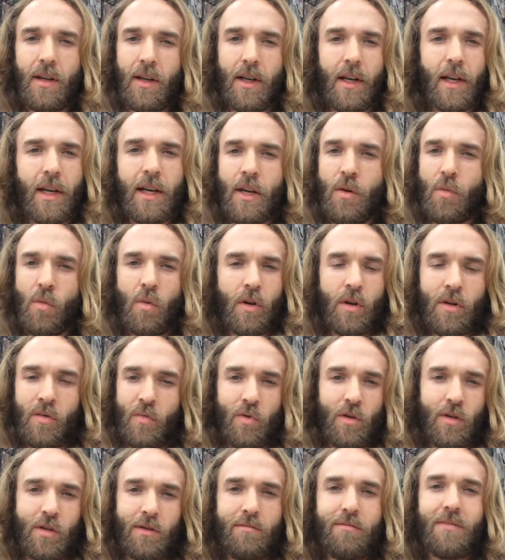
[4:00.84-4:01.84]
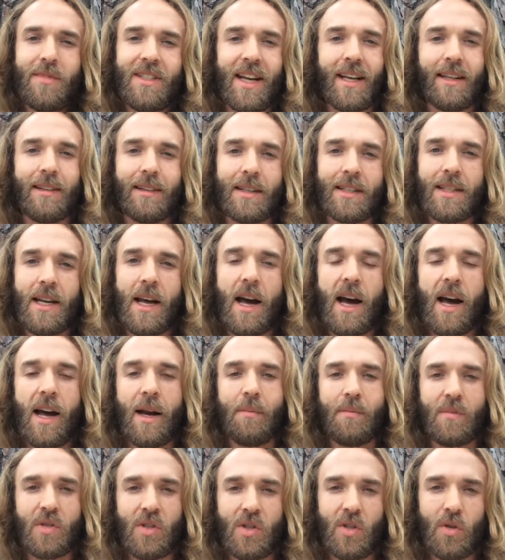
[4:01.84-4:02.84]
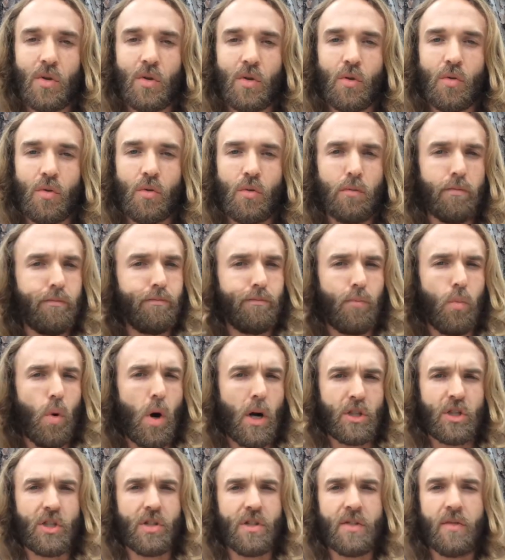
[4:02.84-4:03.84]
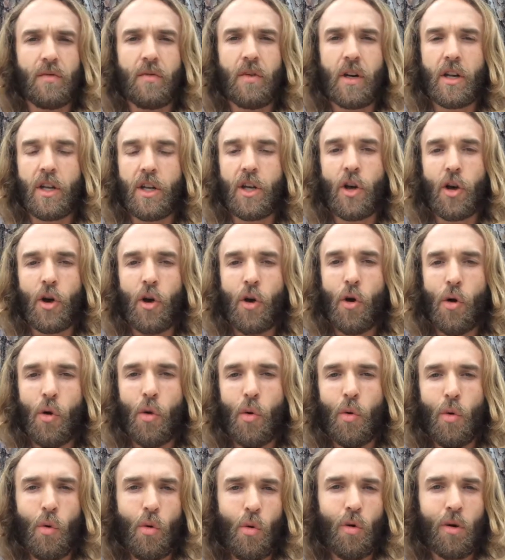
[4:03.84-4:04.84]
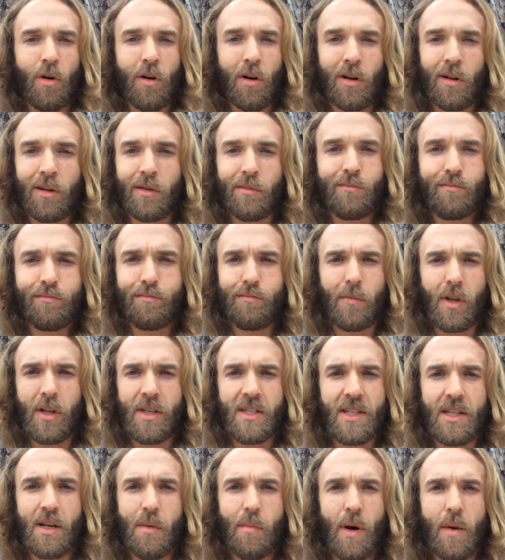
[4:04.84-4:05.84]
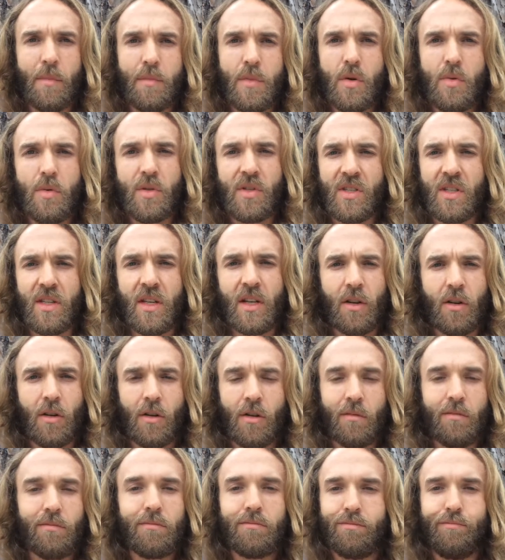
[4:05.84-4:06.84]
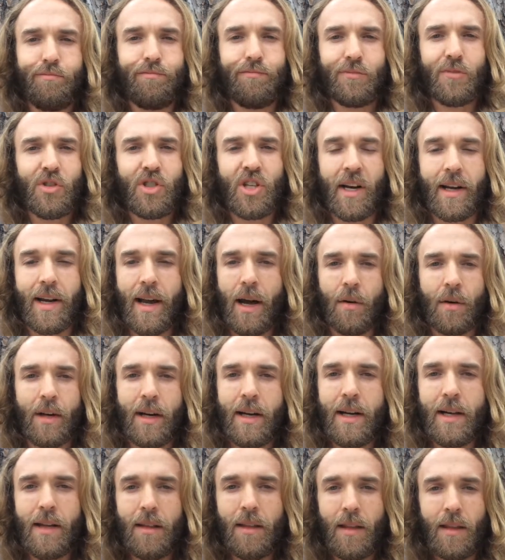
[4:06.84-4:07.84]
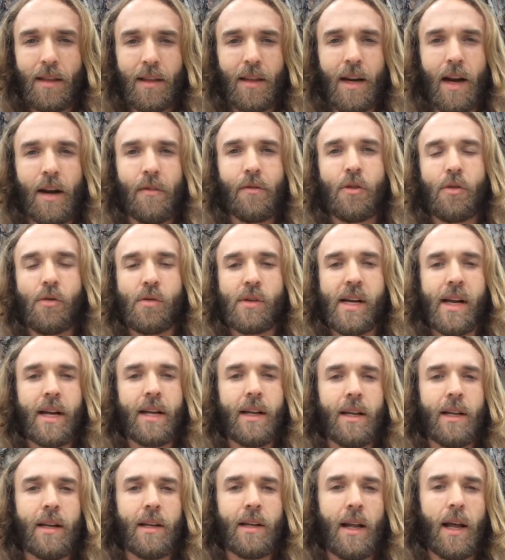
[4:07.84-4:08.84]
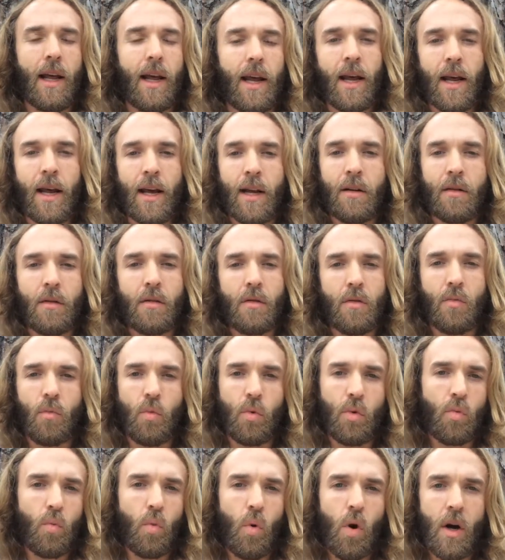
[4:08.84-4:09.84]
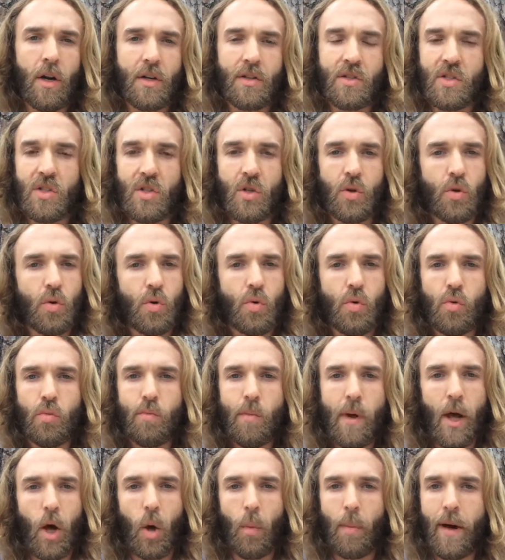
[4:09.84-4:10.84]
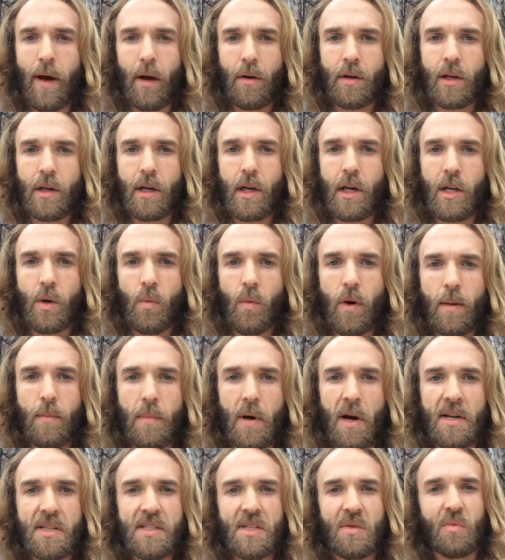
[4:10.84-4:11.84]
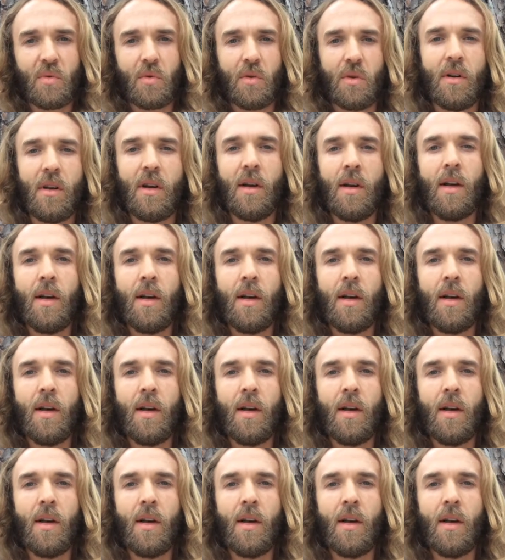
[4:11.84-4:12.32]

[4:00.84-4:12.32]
anyone would take the time to watch this video or listen to my music or check out anything that I've created and would want to help out in any way possible.